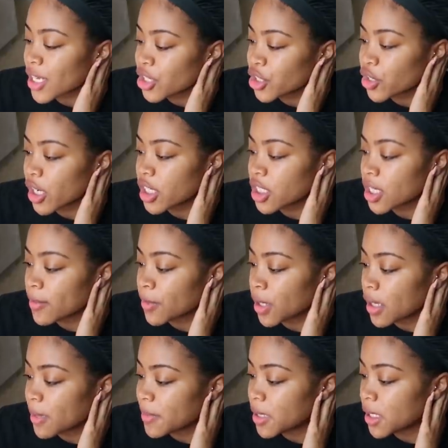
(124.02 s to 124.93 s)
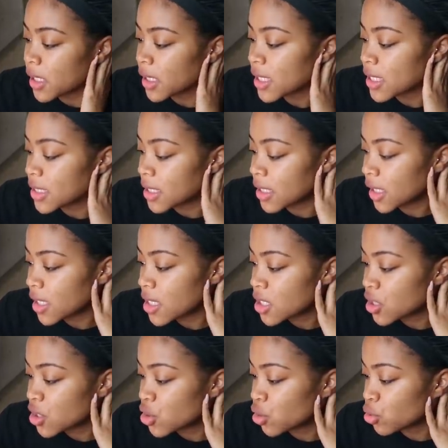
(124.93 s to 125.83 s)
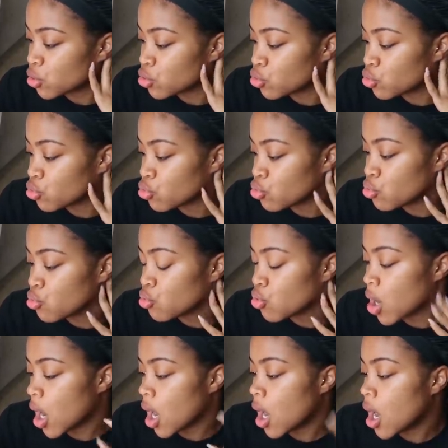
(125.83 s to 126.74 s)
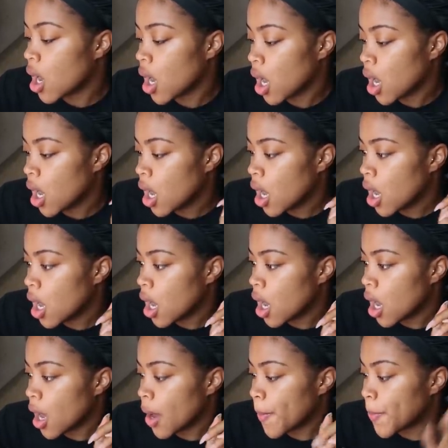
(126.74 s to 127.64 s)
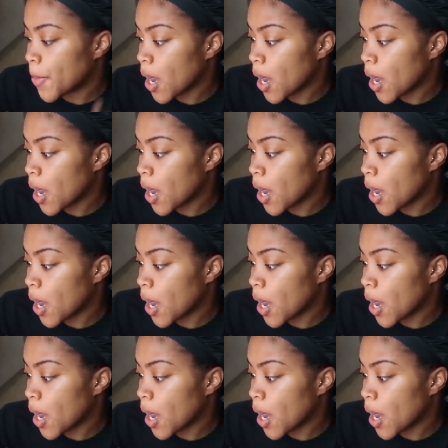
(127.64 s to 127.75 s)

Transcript: i stretch i'm gonna be listening to a